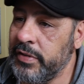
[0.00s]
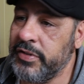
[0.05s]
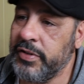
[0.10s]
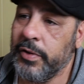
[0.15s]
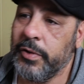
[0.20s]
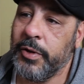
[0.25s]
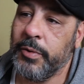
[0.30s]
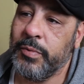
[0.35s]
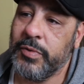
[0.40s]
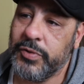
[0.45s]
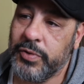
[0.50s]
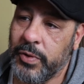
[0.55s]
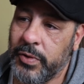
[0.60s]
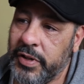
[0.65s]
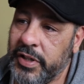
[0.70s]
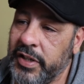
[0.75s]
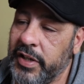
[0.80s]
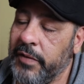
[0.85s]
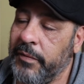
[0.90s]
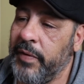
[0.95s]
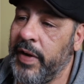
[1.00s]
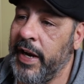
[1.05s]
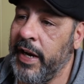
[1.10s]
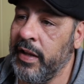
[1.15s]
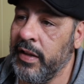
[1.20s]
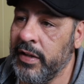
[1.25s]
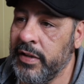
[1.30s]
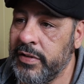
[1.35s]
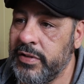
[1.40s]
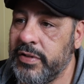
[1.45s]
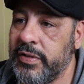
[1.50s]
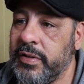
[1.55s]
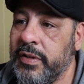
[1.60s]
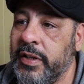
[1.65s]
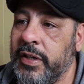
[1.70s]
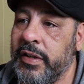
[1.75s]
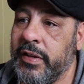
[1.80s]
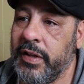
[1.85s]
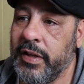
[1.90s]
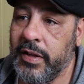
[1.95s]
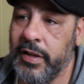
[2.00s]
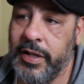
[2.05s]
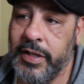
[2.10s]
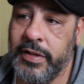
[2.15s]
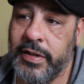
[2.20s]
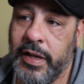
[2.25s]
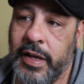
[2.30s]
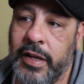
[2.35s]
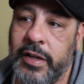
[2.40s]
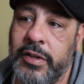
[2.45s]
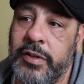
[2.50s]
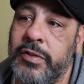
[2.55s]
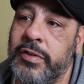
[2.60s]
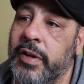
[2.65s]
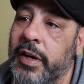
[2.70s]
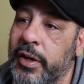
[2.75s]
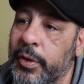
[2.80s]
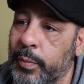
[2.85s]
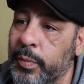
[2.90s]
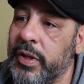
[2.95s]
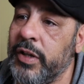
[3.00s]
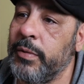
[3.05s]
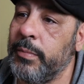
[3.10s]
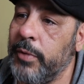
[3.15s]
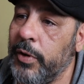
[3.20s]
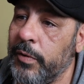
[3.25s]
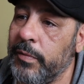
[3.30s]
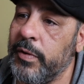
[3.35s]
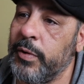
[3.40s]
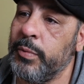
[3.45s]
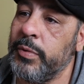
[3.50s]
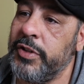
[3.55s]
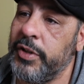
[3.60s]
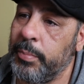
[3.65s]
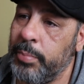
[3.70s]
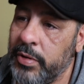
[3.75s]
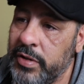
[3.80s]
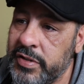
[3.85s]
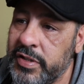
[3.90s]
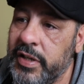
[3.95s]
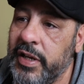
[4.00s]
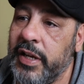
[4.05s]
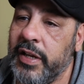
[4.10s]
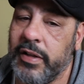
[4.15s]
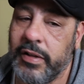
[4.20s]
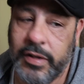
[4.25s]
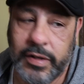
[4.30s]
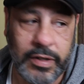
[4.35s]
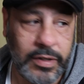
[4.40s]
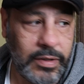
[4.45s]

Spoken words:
instead of resorting to violence or anything like that, you try to win them over with your personality.